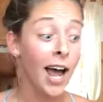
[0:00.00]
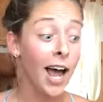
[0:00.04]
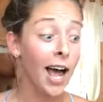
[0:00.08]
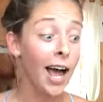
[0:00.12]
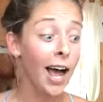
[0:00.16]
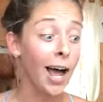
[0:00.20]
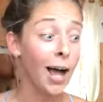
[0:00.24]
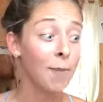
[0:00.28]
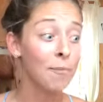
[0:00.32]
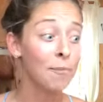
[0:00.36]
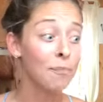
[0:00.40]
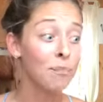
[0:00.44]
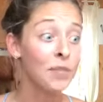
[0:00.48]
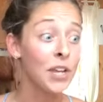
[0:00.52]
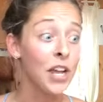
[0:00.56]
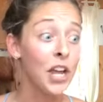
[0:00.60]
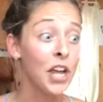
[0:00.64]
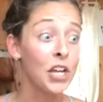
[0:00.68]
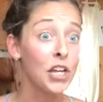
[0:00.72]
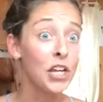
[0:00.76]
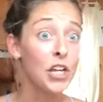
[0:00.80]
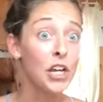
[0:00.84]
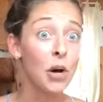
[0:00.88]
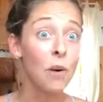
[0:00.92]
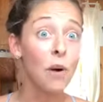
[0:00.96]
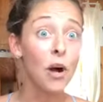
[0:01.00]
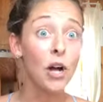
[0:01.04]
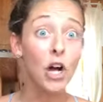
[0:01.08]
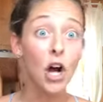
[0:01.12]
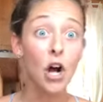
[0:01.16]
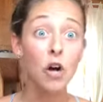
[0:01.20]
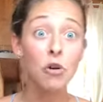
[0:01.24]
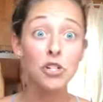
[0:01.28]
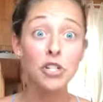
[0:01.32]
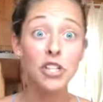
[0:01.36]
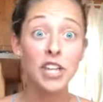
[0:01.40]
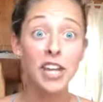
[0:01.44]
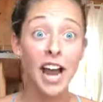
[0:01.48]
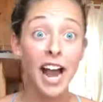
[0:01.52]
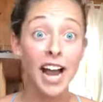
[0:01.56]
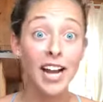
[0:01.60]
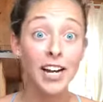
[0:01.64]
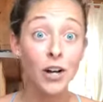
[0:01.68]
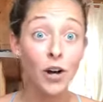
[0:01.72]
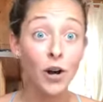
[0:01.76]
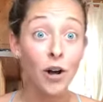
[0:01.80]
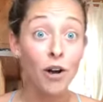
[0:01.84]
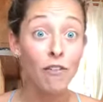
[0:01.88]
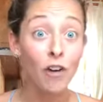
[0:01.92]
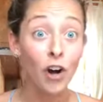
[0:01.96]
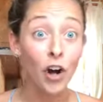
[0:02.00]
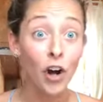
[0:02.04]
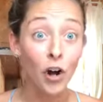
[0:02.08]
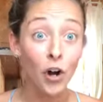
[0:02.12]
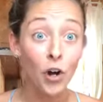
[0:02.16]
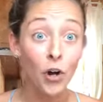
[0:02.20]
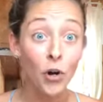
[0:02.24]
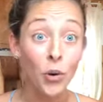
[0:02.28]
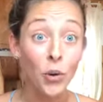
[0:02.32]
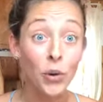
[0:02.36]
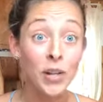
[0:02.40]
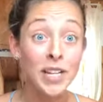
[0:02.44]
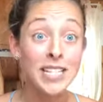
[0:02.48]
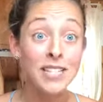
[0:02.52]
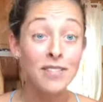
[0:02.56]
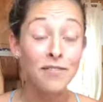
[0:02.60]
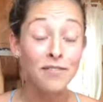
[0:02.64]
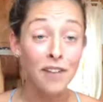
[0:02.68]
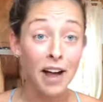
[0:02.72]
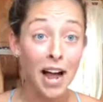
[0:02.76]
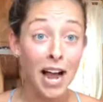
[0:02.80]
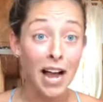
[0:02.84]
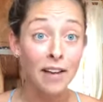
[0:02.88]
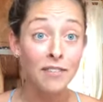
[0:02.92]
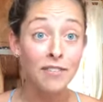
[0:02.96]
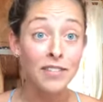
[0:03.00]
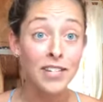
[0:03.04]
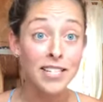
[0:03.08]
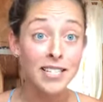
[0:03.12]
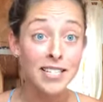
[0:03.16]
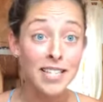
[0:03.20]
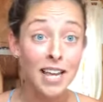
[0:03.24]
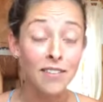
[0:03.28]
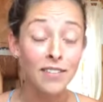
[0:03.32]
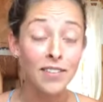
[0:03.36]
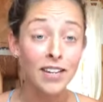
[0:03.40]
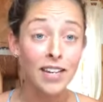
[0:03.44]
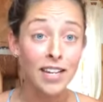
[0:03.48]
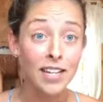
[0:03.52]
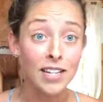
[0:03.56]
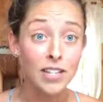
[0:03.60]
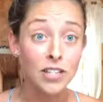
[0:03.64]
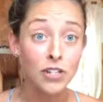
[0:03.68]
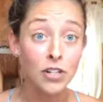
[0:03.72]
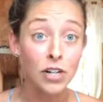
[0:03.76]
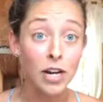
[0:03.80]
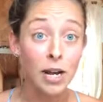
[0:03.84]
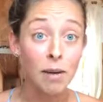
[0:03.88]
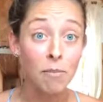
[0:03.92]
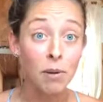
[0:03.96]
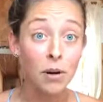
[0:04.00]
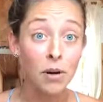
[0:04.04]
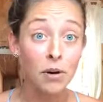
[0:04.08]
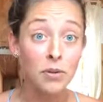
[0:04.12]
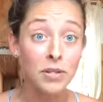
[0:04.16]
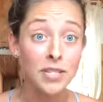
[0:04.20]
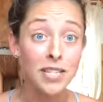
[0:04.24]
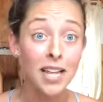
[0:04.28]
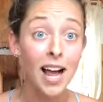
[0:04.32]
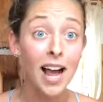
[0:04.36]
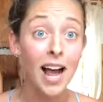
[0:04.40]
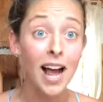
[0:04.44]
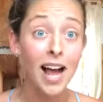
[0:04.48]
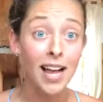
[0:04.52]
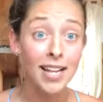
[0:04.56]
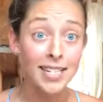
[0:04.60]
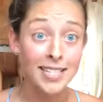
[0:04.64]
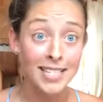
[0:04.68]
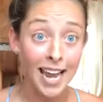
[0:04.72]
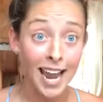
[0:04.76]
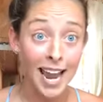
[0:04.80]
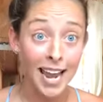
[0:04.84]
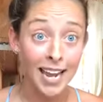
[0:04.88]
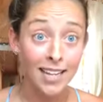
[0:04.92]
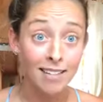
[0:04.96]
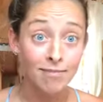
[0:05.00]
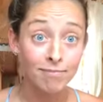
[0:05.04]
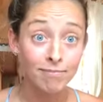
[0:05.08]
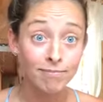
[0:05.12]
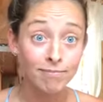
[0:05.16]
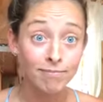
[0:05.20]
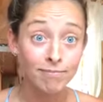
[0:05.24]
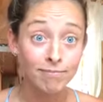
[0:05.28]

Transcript: A coach that I know of, her goal is 5 to 7 Instagram posts a day.